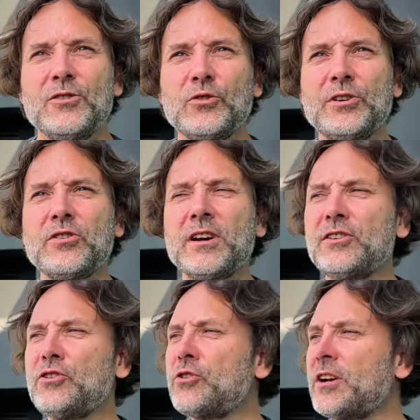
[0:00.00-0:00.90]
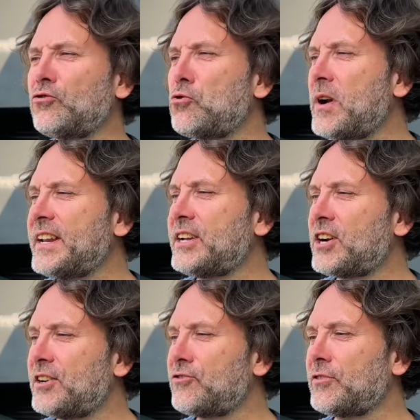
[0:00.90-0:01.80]
So you got, you got twenty
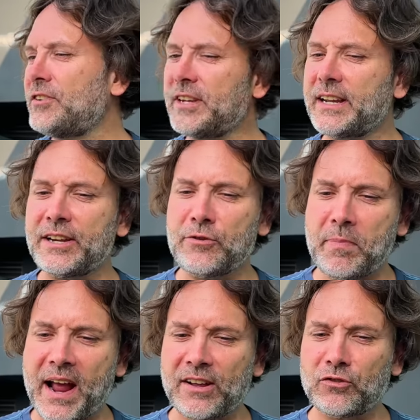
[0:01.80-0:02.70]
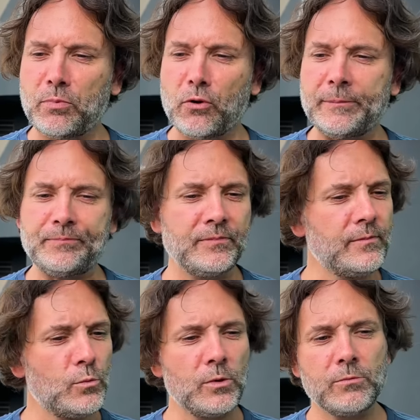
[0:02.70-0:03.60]
countries. You get your passport.
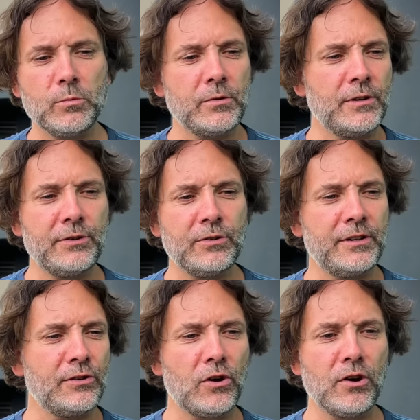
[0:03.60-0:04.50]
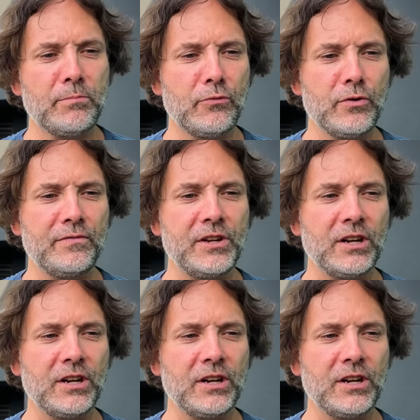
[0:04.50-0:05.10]
We're, we're, you're, you're all approved.